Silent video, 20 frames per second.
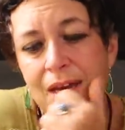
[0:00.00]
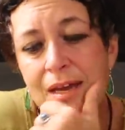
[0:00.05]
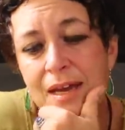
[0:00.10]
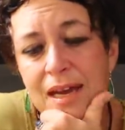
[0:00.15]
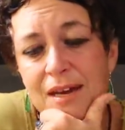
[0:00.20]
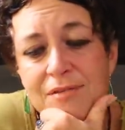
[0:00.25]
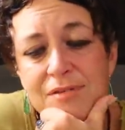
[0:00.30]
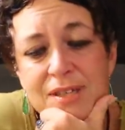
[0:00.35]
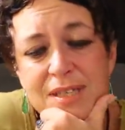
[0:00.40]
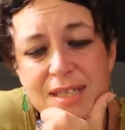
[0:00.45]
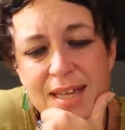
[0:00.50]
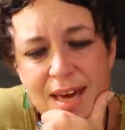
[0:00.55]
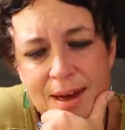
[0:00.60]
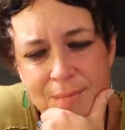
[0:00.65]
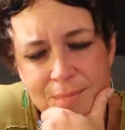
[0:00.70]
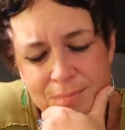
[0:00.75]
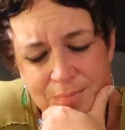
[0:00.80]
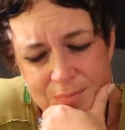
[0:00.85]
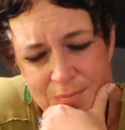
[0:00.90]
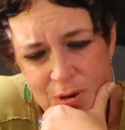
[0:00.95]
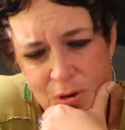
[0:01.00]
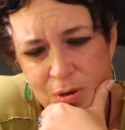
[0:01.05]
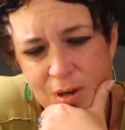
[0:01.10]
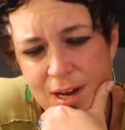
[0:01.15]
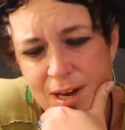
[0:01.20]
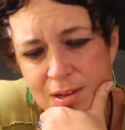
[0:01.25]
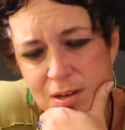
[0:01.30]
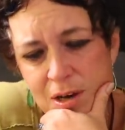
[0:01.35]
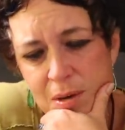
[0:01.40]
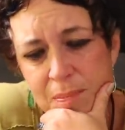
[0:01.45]
gives them
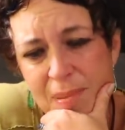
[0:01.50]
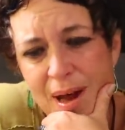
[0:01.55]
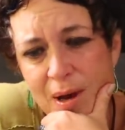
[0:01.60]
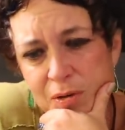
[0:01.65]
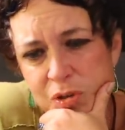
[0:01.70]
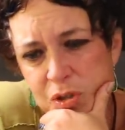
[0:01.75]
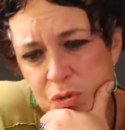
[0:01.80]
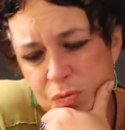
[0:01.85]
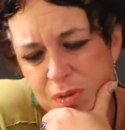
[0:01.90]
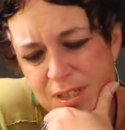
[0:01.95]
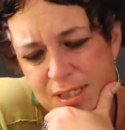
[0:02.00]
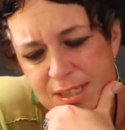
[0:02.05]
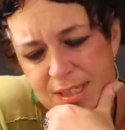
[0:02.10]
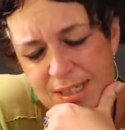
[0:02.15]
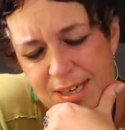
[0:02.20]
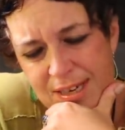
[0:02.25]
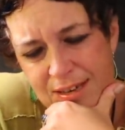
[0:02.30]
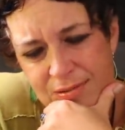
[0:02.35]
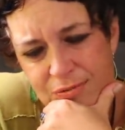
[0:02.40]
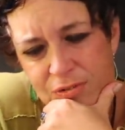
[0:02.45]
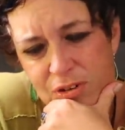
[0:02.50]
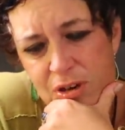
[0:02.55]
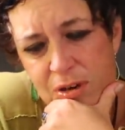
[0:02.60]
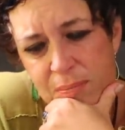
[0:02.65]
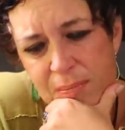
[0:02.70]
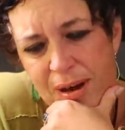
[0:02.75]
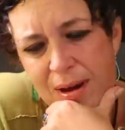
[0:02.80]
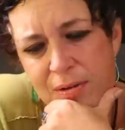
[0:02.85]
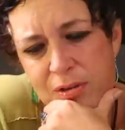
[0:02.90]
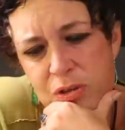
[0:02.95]
okay they're about to receive they're
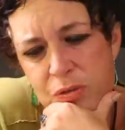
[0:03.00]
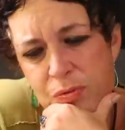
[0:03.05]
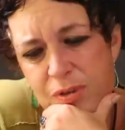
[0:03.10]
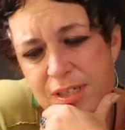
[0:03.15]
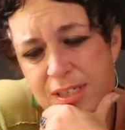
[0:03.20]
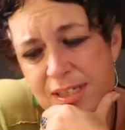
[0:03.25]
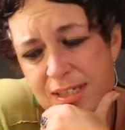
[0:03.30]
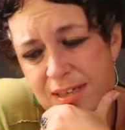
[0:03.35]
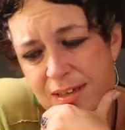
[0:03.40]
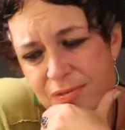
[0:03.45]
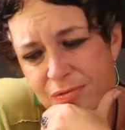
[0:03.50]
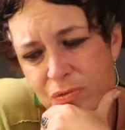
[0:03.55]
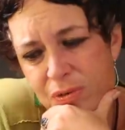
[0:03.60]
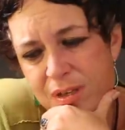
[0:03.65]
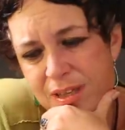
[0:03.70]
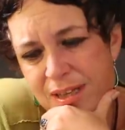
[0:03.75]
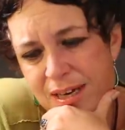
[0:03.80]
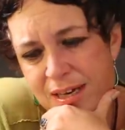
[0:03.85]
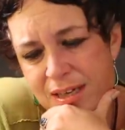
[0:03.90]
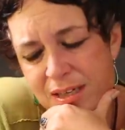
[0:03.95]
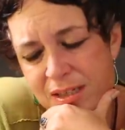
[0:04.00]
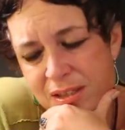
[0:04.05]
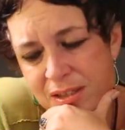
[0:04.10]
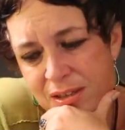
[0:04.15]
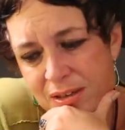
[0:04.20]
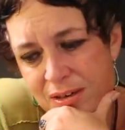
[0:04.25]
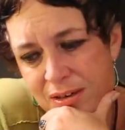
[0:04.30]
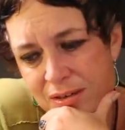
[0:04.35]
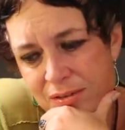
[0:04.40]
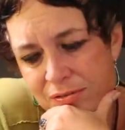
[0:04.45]
about to receive what they
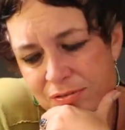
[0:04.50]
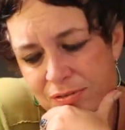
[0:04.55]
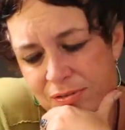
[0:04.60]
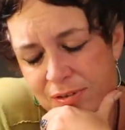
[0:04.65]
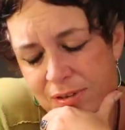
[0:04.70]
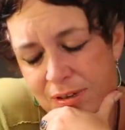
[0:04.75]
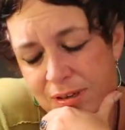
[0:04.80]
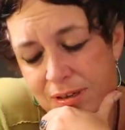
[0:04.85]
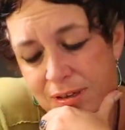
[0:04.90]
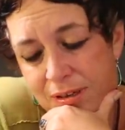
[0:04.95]
deserve